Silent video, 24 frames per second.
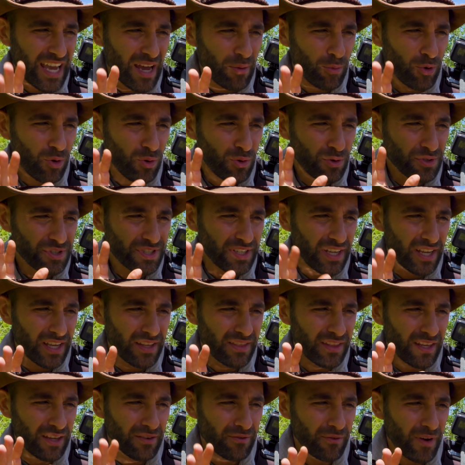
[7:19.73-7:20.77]
chemicals
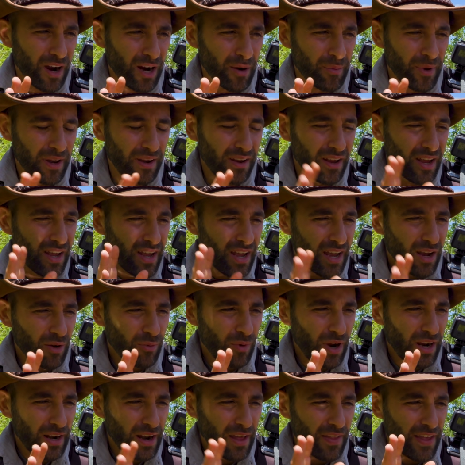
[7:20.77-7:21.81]
in the environment. And
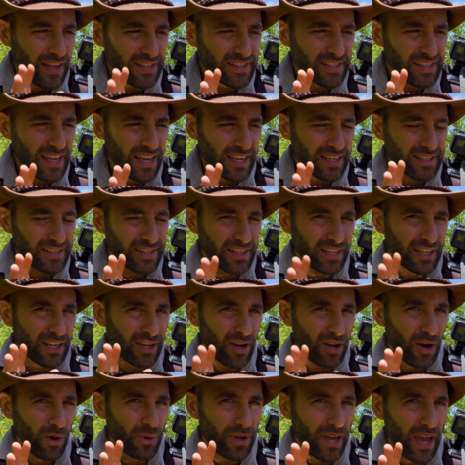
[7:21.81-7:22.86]
right now, that snake is
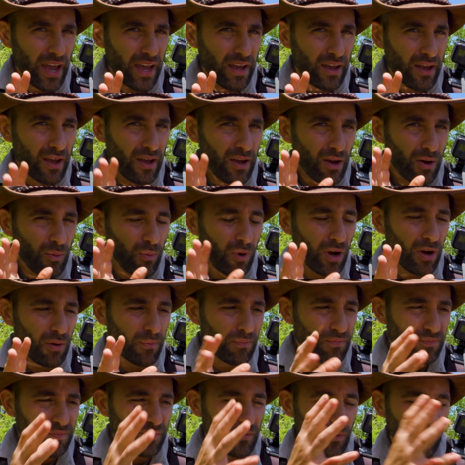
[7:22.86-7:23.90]
thinking, okay, well,
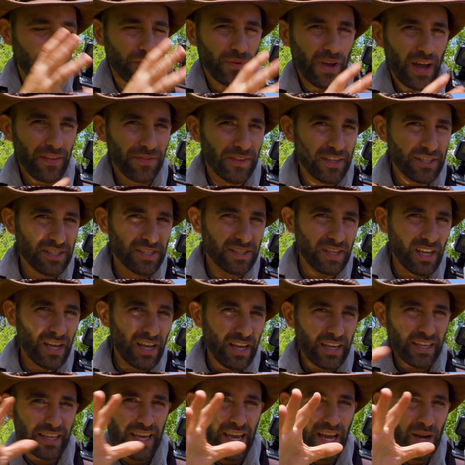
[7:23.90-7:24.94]
we've got this
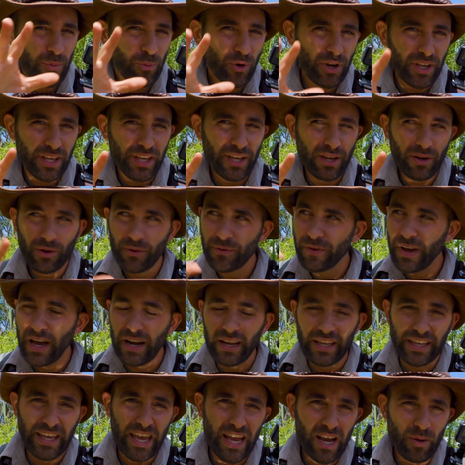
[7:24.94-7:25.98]
camera here, we've got
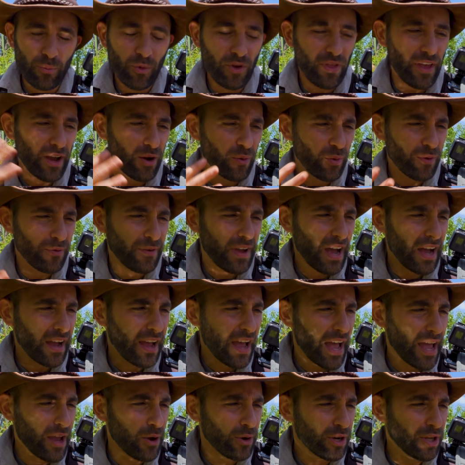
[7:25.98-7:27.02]
a camera there, we've got
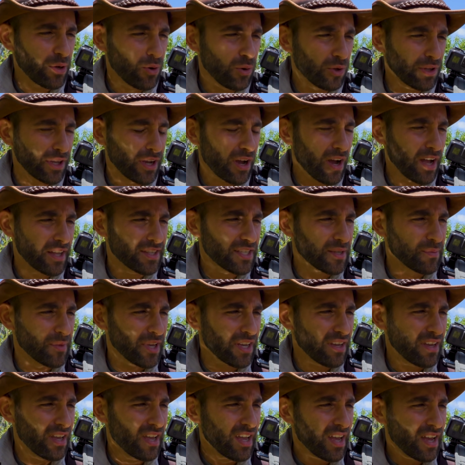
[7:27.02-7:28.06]
coyote holding on to
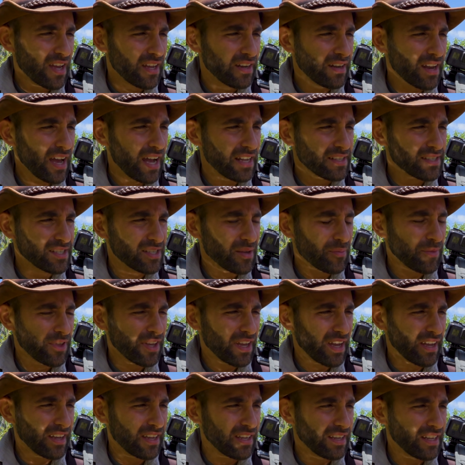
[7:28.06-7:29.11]
me, not
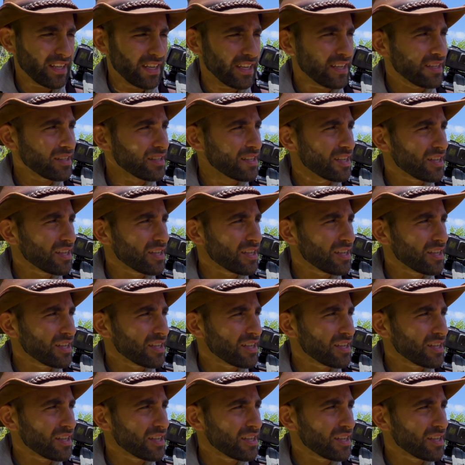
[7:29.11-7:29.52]
something I can eat.